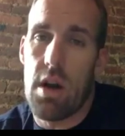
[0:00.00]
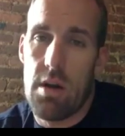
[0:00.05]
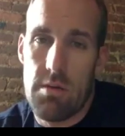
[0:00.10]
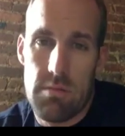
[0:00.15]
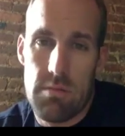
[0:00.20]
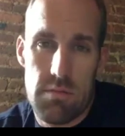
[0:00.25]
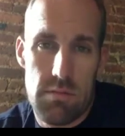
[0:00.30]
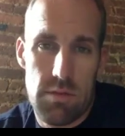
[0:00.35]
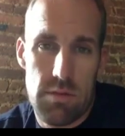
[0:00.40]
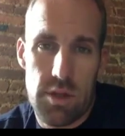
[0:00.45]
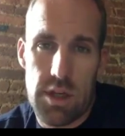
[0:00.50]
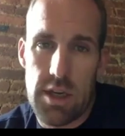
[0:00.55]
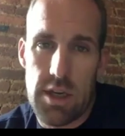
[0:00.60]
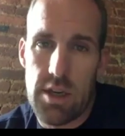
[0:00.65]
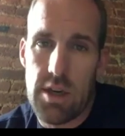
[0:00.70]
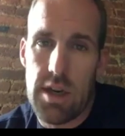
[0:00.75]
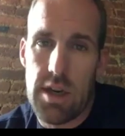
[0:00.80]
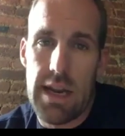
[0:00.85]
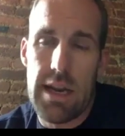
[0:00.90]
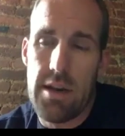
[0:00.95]
truckload.
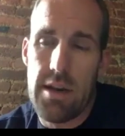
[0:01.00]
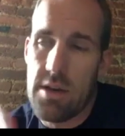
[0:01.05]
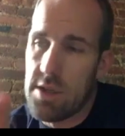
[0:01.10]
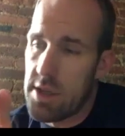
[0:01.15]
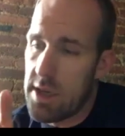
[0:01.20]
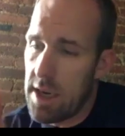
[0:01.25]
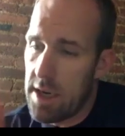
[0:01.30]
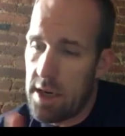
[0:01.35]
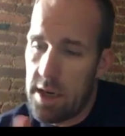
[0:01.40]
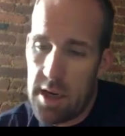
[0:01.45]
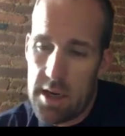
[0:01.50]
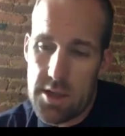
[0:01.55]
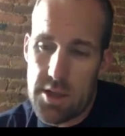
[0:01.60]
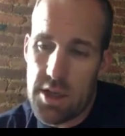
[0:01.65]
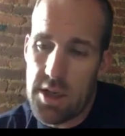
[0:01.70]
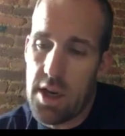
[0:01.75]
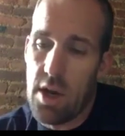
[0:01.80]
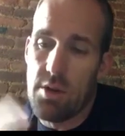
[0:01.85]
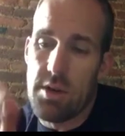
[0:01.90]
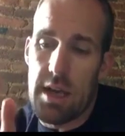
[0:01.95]
She
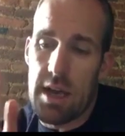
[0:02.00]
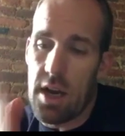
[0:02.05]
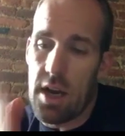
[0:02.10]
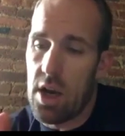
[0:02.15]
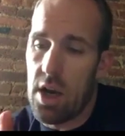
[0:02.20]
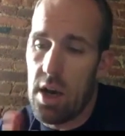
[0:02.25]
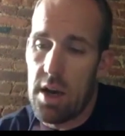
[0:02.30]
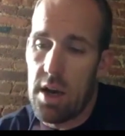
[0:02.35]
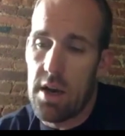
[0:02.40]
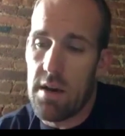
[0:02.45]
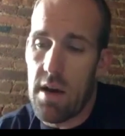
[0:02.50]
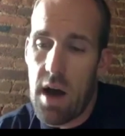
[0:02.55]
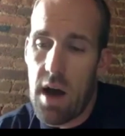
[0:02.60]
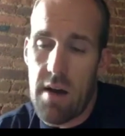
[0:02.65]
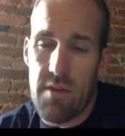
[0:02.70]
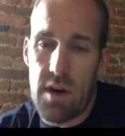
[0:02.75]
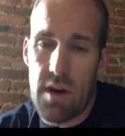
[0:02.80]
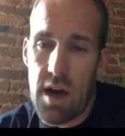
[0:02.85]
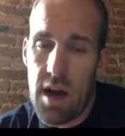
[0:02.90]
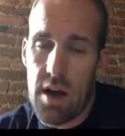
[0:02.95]
knows how to cut
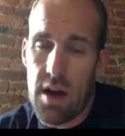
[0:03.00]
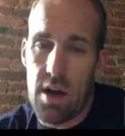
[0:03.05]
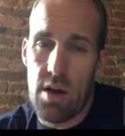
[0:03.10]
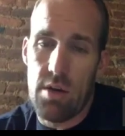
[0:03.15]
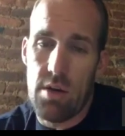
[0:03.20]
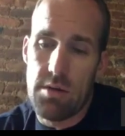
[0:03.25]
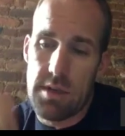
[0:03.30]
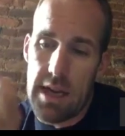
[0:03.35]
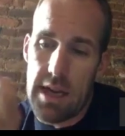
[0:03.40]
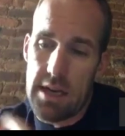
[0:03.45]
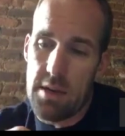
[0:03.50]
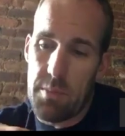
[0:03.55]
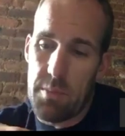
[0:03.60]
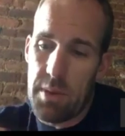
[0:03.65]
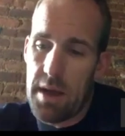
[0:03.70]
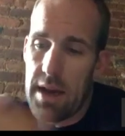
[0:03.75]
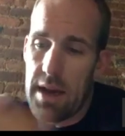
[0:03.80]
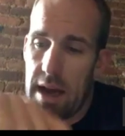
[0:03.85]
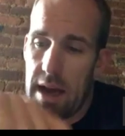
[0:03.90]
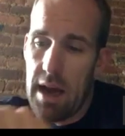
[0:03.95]
an avocado,
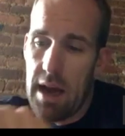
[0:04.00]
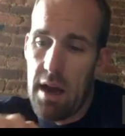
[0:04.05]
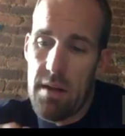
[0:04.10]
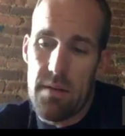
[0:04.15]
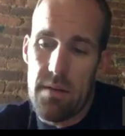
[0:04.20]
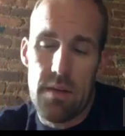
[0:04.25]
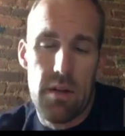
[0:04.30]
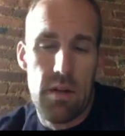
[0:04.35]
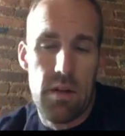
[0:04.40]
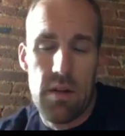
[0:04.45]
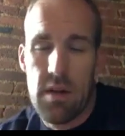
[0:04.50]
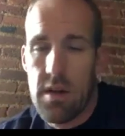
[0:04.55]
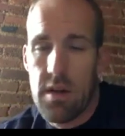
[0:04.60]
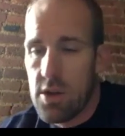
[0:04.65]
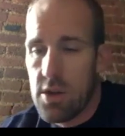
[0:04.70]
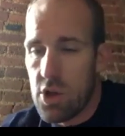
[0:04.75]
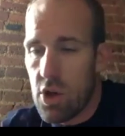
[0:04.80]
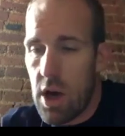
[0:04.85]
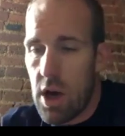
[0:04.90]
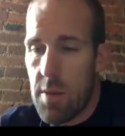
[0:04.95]
take the pit out,
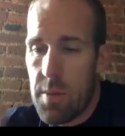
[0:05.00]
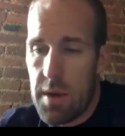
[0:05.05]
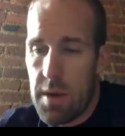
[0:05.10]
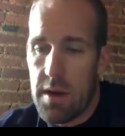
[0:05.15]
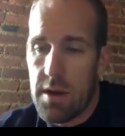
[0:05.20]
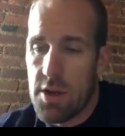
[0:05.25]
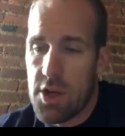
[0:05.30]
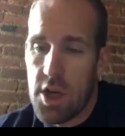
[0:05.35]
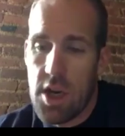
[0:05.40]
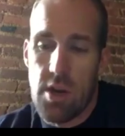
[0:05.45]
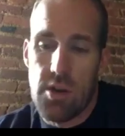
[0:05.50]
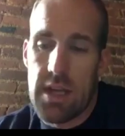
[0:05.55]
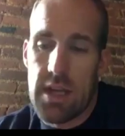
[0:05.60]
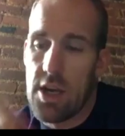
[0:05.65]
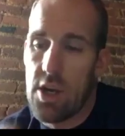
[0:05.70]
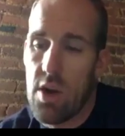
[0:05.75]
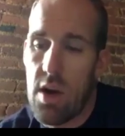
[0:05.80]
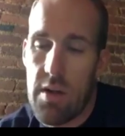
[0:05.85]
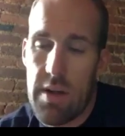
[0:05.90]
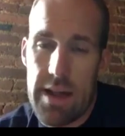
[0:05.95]
scrape it. She
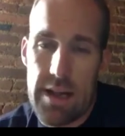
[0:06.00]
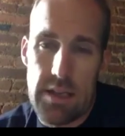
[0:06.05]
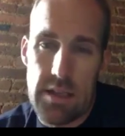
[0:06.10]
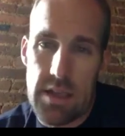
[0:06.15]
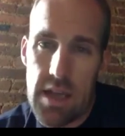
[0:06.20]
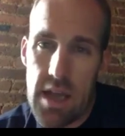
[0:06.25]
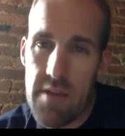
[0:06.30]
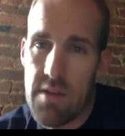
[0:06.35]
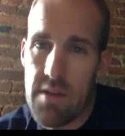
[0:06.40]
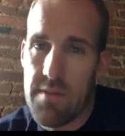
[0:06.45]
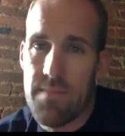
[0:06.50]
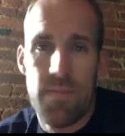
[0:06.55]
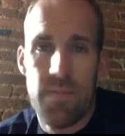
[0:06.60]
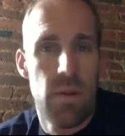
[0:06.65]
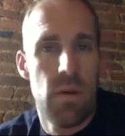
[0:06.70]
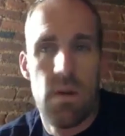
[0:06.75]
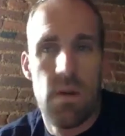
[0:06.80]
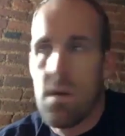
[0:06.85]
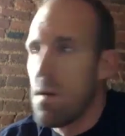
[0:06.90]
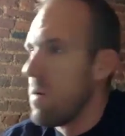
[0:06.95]
knows how to do all that at
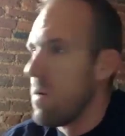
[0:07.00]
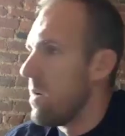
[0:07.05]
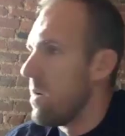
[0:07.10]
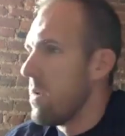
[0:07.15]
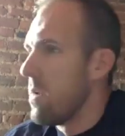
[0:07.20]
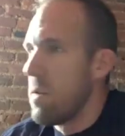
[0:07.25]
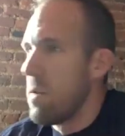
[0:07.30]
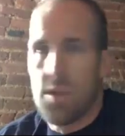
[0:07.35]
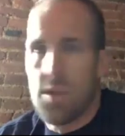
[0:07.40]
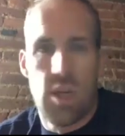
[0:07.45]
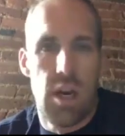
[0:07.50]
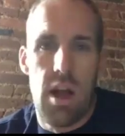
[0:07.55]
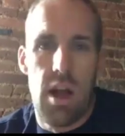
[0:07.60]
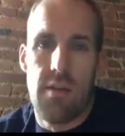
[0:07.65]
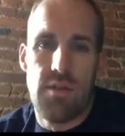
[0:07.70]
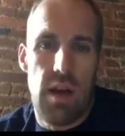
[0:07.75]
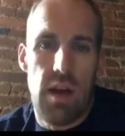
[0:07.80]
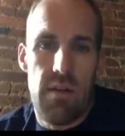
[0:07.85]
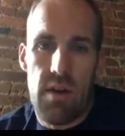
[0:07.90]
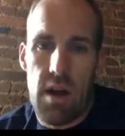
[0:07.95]
7.
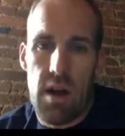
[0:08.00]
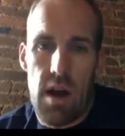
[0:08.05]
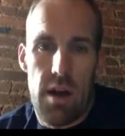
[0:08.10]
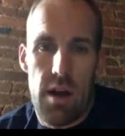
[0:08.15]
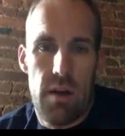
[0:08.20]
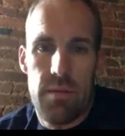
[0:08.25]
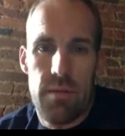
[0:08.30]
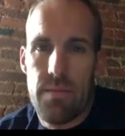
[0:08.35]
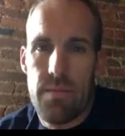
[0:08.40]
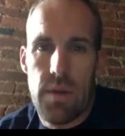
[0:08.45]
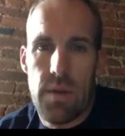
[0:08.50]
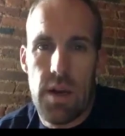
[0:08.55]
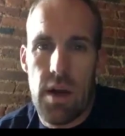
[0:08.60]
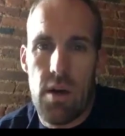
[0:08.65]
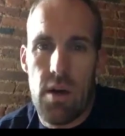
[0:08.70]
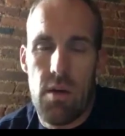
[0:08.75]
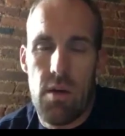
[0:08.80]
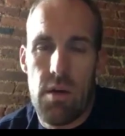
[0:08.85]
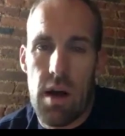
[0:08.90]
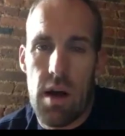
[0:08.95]
She loves avocado.
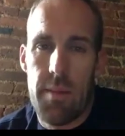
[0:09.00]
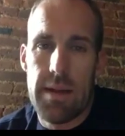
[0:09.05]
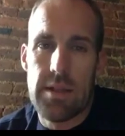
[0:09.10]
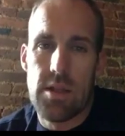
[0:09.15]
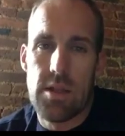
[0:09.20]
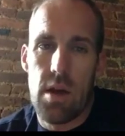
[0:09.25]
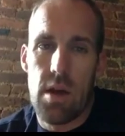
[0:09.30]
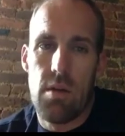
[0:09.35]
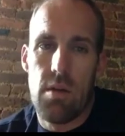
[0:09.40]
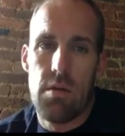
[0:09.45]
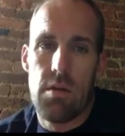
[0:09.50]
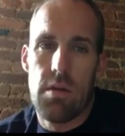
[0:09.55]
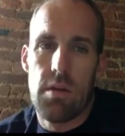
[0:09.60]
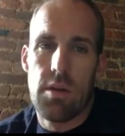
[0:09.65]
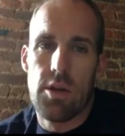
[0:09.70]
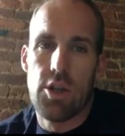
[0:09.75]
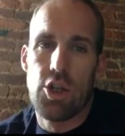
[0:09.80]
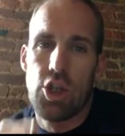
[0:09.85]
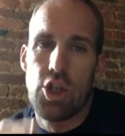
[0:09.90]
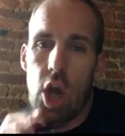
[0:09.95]

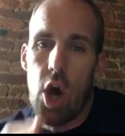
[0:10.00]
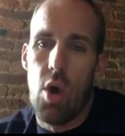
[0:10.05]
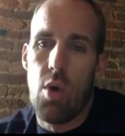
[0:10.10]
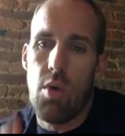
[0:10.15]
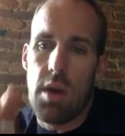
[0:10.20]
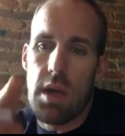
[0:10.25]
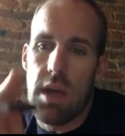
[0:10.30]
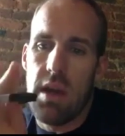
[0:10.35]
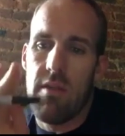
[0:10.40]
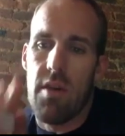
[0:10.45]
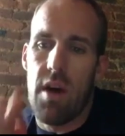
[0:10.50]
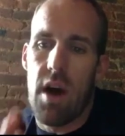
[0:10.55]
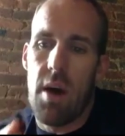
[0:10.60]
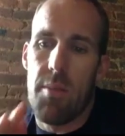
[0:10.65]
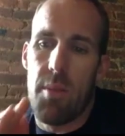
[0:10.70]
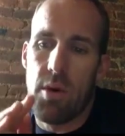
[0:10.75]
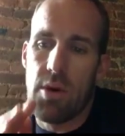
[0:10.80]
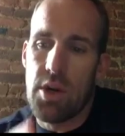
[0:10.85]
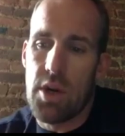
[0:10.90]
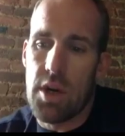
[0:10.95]
So don't
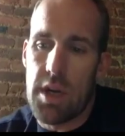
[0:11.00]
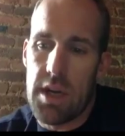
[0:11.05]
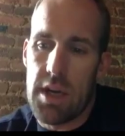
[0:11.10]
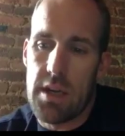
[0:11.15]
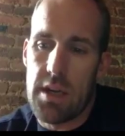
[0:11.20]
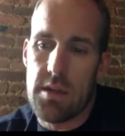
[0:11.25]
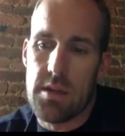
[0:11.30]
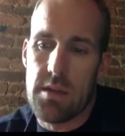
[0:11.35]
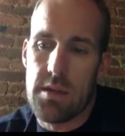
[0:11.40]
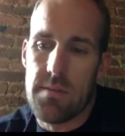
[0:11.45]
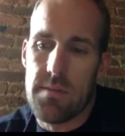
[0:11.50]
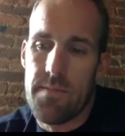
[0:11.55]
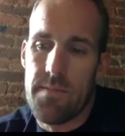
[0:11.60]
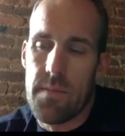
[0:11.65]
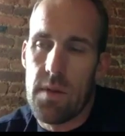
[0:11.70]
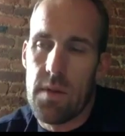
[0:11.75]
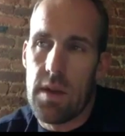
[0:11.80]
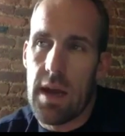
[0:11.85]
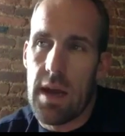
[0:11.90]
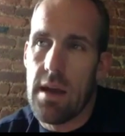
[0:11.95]
give up on your
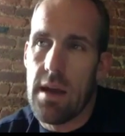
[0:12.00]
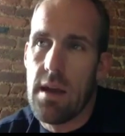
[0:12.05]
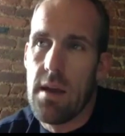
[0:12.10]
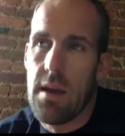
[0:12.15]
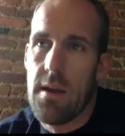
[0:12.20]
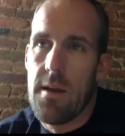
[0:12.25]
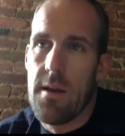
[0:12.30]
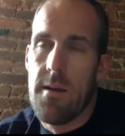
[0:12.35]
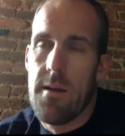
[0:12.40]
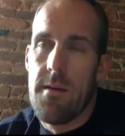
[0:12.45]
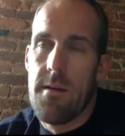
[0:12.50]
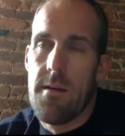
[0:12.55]
kids. Okay.